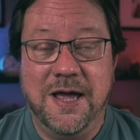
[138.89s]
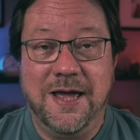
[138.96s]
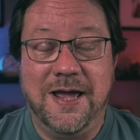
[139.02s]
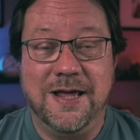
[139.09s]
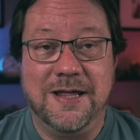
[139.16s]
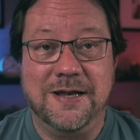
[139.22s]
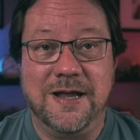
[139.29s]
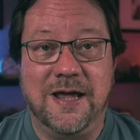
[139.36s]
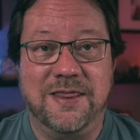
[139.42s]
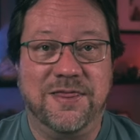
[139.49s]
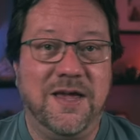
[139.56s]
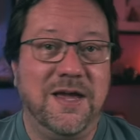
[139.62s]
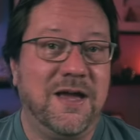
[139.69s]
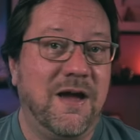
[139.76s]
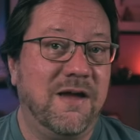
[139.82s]
And I
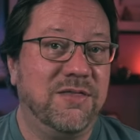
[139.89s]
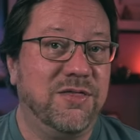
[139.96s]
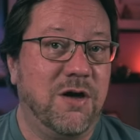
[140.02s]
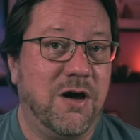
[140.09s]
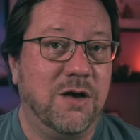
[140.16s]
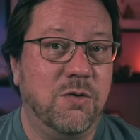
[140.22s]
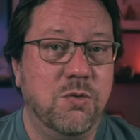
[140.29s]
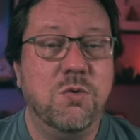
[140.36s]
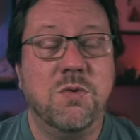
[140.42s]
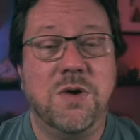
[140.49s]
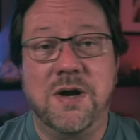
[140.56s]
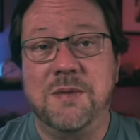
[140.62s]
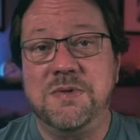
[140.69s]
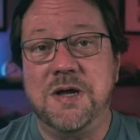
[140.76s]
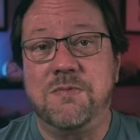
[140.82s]
think I thought, ooh,
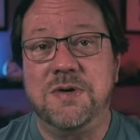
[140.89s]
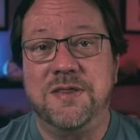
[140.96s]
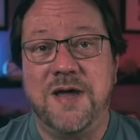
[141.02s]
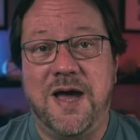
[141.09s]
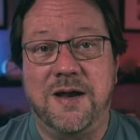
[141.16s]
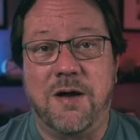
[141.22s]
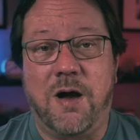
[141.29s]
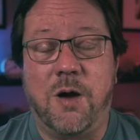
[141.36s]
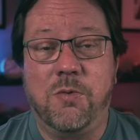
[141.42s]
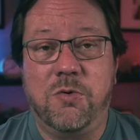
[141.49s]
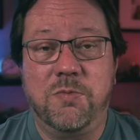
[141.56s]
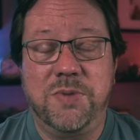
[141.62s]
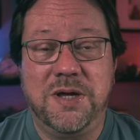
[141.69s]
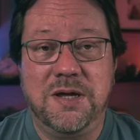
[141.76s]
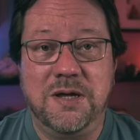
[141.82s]
when I'm done with that, all
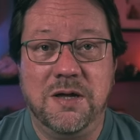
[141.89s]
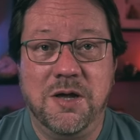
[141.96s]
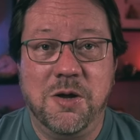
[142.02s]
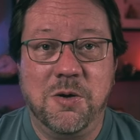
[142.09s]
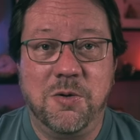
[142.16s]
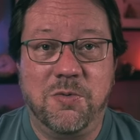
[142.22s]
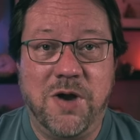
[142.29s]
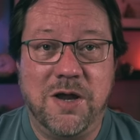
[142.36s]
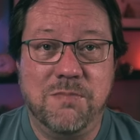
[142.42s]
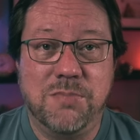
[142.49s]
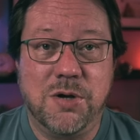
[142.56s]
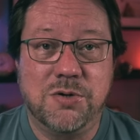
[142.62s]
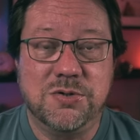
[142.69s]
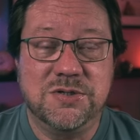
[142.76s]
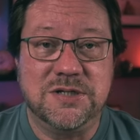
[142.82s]
will be
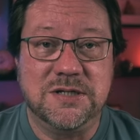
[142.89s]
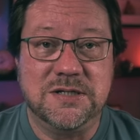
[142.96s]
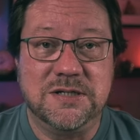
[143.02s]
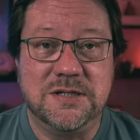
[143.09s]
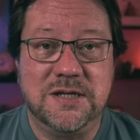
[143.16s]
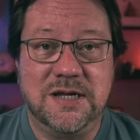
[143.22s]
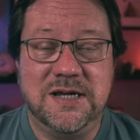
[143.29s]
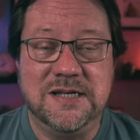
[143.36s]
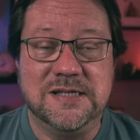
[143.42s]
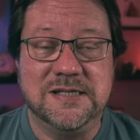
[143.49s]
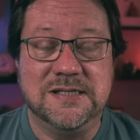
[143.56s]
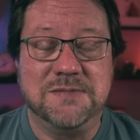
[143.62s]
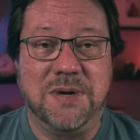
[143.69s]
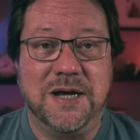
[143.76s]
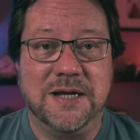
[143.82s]
rainbows and
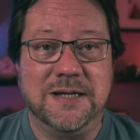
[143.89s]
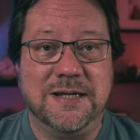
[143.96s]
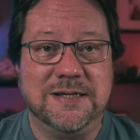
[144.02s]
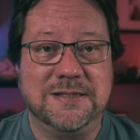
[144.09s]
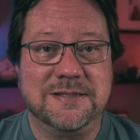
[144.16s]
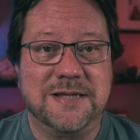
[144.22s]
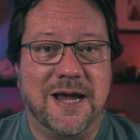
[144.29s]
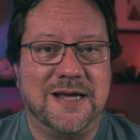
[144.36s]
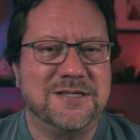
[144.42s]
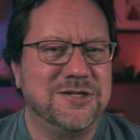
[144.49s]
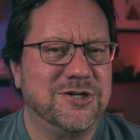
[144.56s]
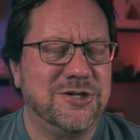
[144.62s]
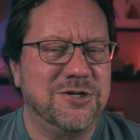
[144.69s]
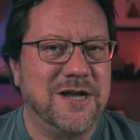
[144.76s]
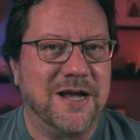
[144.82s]
kittens, but it
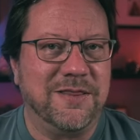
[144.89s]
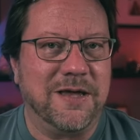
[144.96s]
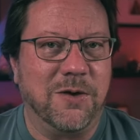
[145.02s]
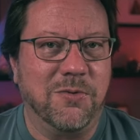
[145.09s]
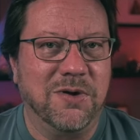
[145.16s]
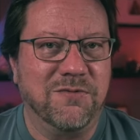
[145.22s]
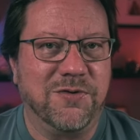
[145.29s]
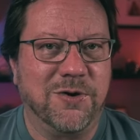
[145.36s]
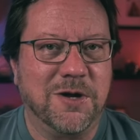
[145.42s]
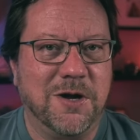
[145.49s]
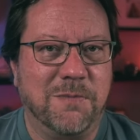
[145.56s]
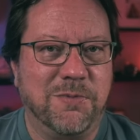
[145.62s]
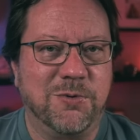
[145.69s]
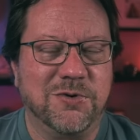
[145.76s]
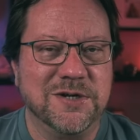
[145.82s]
hasn't turned out that way for a
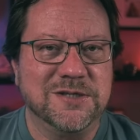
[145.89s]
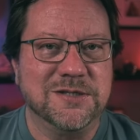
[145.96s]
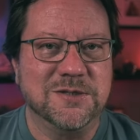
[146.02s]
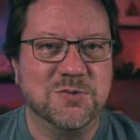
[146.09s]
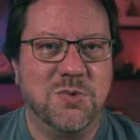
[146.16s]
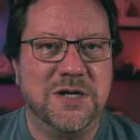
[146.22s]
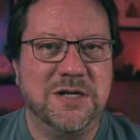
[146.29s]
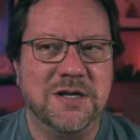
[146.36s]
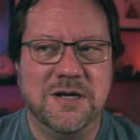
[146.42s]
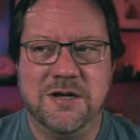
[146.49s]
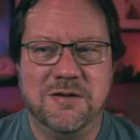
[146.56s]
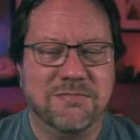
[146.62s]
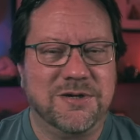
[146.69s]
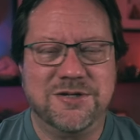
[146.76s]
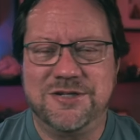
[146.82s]
couple reasons. One,
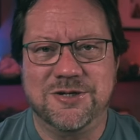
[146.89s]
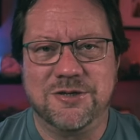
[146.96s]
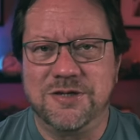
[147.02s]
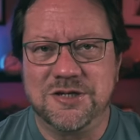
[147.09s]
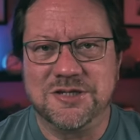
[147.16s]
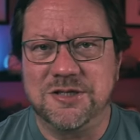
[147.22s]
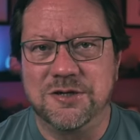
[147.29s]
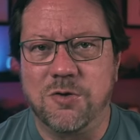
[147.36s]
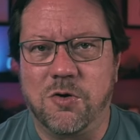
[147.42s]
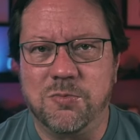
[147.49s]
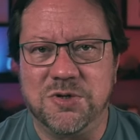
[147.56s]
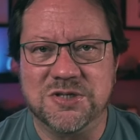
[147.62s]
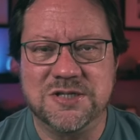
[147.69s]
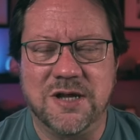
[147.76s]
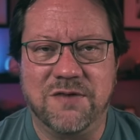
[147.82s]
there's still just the
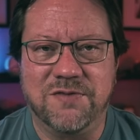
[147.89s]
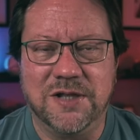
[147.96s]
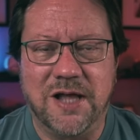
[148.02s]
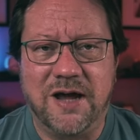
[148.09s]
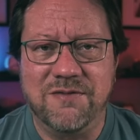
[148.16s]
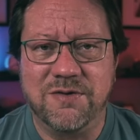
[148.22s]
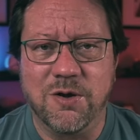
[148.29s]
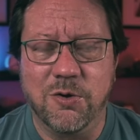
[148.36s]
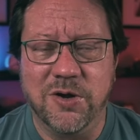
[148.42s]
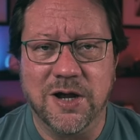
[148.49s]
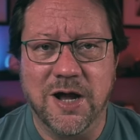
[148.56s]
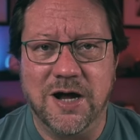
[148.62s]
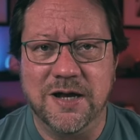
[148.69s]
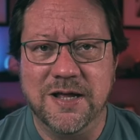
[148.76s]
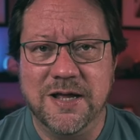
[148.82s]
normal stuff of life
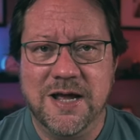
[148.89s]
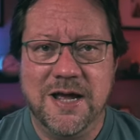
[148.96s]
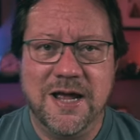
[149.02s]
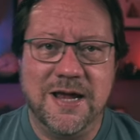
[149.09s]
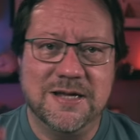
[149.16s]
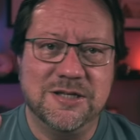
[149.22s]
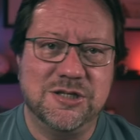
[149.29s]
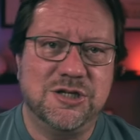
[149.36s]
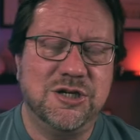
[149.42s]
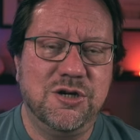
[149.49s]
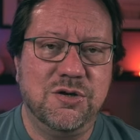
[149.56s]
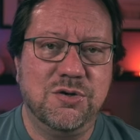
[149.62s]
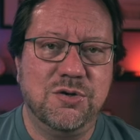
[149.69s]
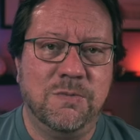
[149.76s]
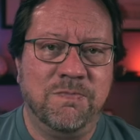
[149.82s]
going on. And
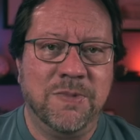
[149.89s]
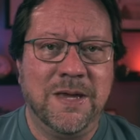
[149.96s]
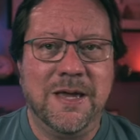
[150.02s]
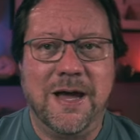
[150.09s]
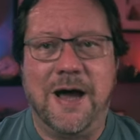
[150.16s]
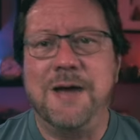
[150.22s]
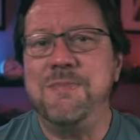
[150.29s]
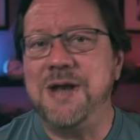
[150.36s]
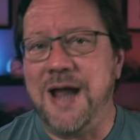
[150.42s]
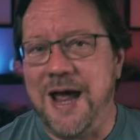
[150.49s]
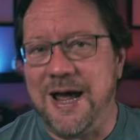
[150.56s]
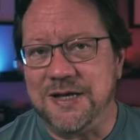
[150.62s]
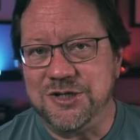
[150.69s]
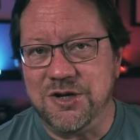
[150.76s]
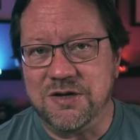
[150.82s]
two, I'm an
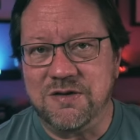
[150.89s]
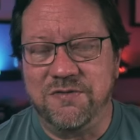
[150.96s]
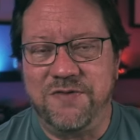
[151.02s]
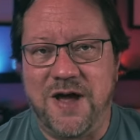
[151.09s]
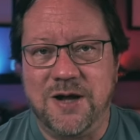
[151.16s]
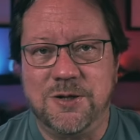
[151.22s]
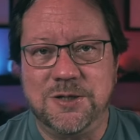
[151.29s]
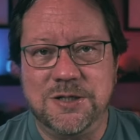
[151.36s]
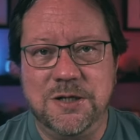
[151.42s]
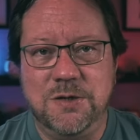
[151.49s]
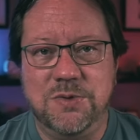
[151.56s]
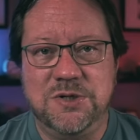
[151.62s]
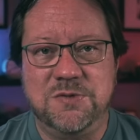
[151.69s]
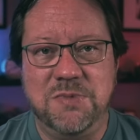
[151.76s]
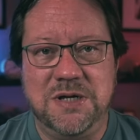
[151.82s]
adjunct faculty,
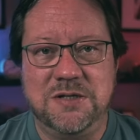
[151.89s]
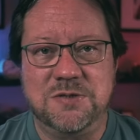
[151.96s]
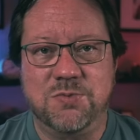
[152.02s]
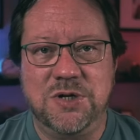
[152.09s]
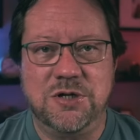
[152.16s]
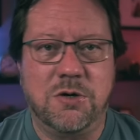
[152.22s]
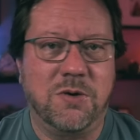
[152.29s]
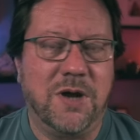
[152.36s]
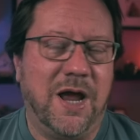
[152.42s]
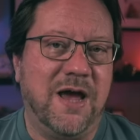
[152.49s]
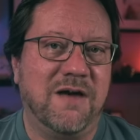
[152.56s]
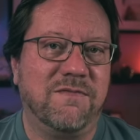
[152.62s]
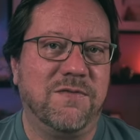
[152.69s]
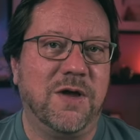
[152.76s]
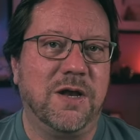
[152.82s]
which means we don't
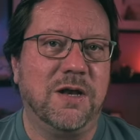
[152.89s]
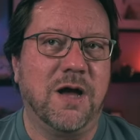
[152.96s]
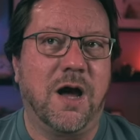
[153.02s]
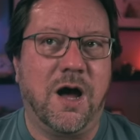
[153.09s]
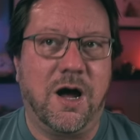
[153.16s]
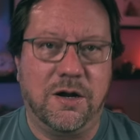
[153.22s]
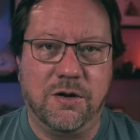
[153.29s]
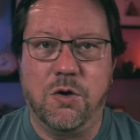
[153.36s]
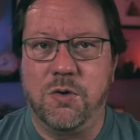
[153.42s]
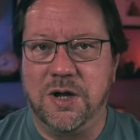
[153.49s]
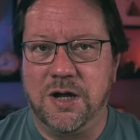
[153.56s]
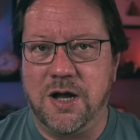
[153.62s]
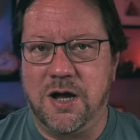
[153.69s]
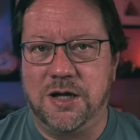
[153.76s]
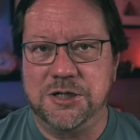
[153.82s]
have an
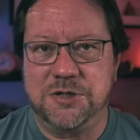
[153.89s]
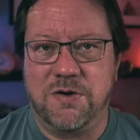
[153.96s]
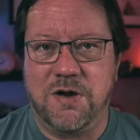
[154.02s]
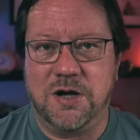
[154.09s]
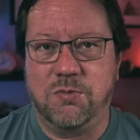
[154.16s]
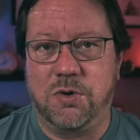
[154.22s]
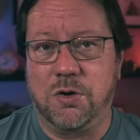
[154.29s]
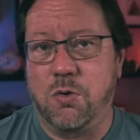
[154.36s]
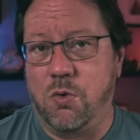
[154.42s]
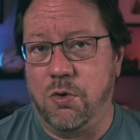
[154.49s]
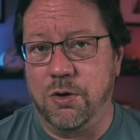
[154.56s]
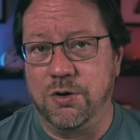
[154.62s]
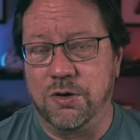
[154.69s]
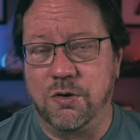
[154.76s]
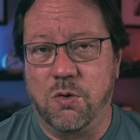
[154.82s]
ongoing contract. We're
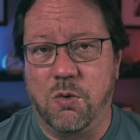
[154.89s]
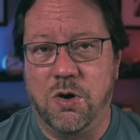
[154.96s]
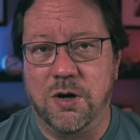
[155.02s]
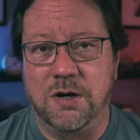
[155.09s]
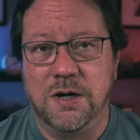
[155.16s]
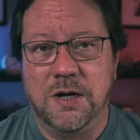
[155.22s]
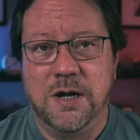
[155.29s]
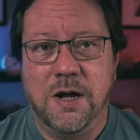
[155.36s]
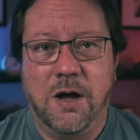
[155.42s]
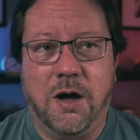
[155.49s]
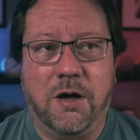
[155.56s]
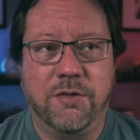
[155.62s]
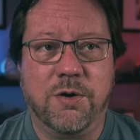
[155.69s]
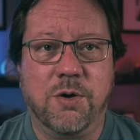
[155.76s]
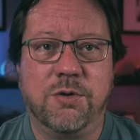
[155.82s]
quarter to quarter.
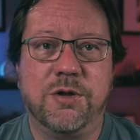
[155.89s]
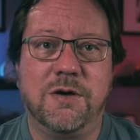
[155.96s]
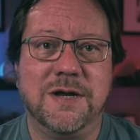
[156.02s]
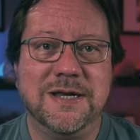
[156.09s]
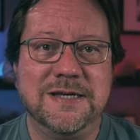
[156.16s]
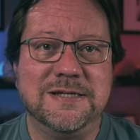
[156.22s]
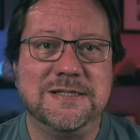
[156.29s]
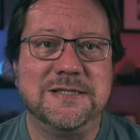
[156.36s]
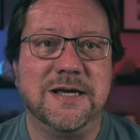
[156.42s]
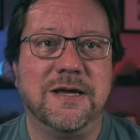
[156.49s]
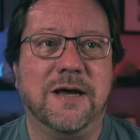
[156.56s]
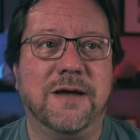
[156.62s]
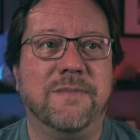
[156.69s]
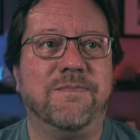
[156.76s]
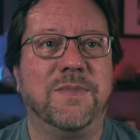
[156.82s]
Although there is a,
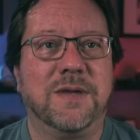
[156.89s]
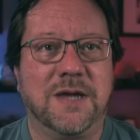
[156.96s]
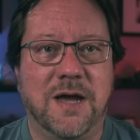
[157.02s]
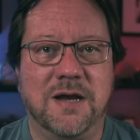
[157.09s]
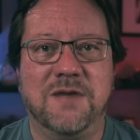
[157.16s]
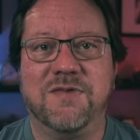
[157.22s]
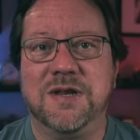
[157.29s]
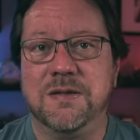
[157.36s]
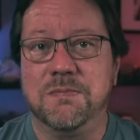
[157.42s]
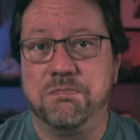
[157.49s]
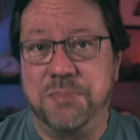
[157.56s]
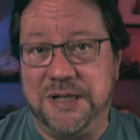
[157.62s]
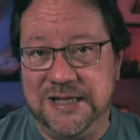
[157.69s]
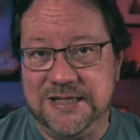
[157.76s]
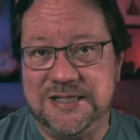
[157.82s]
um, kind of an
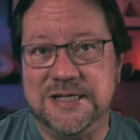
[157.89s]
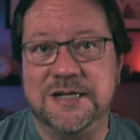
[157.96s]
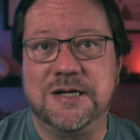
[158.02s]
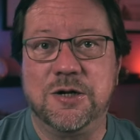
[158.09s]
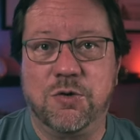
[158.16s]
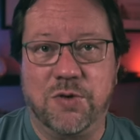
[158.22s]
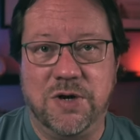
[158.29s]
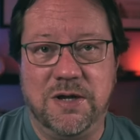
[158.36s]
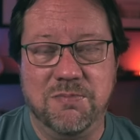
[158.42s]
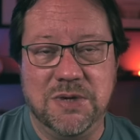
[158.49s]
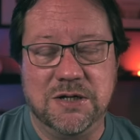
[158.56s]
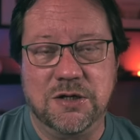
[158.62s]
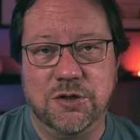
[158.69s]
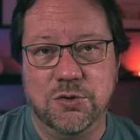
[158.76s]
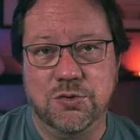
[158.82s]
implicit
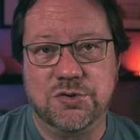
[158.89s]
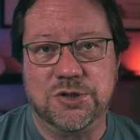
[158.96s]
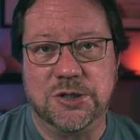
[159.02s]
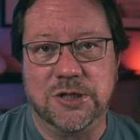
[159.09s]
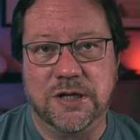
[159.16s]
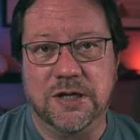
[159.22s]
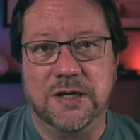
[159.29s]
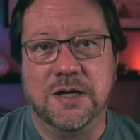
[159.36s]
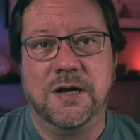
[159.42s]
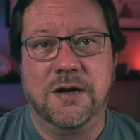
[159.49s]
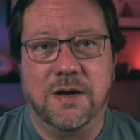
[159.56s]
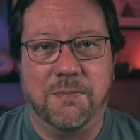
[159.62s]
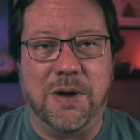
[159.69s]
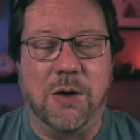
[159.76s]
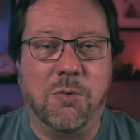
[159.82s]
agreement usually
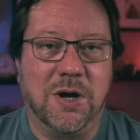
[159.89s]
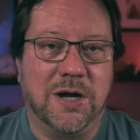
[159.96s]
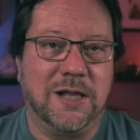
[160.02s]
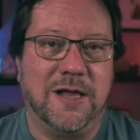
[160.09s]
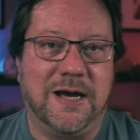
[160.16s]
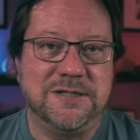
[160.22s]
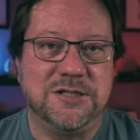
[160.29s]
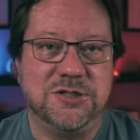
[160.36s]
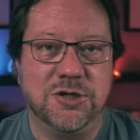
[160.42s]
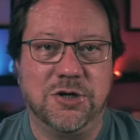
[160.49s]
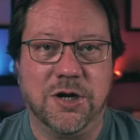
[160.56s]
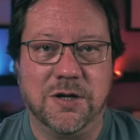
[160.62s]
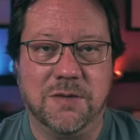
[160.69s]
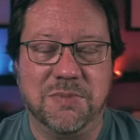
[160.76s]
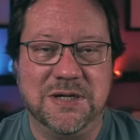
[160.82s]
about what classes you're
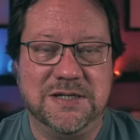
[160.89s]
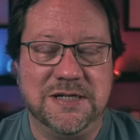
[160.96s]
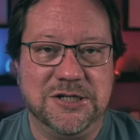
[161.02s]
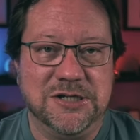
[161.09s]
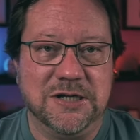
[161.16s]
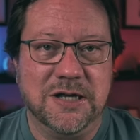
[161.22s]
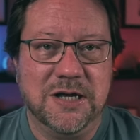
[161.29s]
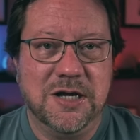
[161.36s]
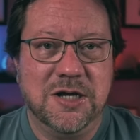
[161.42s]
going to be teaching.